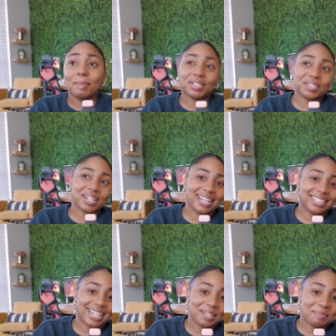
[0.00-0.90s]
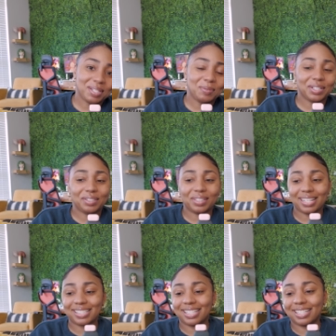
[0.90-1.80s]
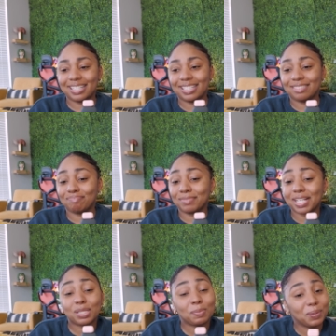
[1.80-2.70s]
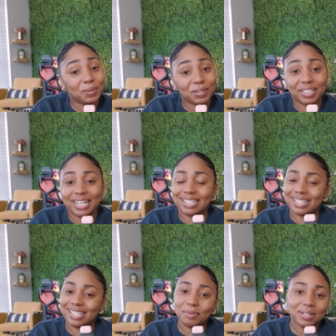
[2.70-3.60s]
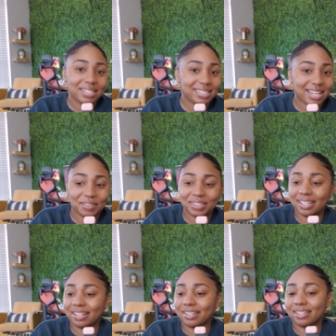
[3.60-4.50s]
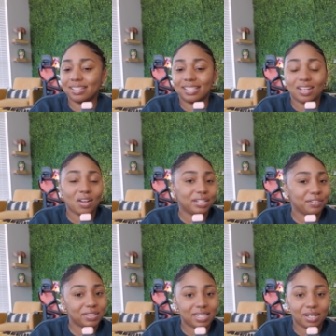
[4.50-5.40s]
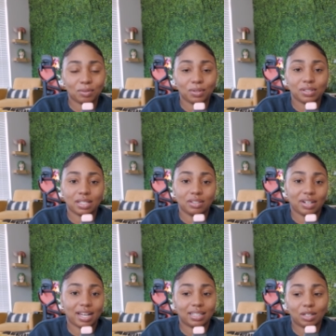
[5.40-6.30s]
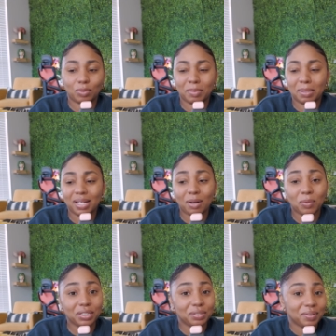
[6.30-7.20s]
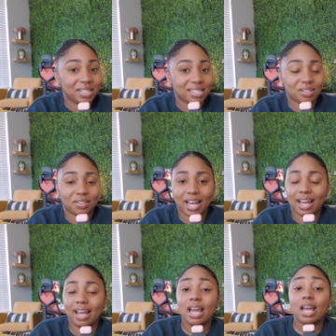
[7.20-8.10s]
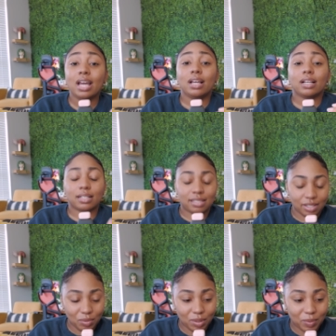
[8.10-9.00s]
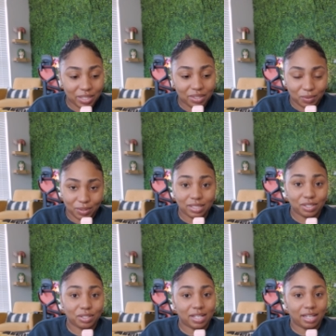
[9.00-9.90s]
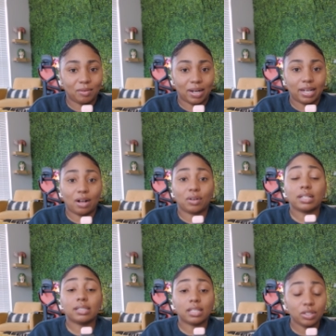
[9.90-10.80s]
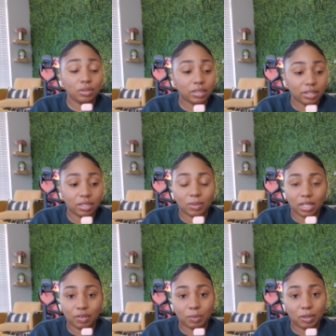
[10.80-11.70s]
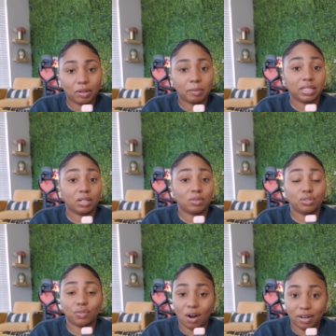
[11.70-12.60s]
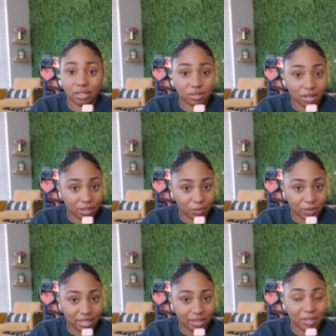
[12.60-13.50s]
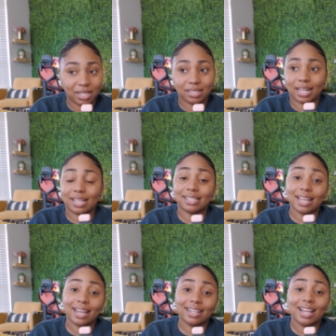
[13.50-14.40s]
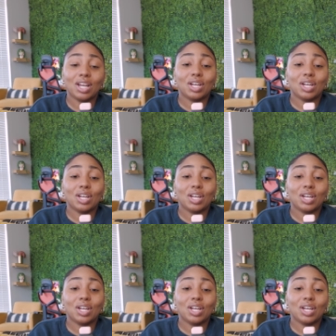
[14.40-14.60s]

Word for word: but you're kind of like me where you like to explore and see what is out there, see all the different tech roles, and you're kind of like, well, maybe I want to do this or that continue on with the course that you're taking right now. Continue learning whatever programming language you've already started with because, like I said,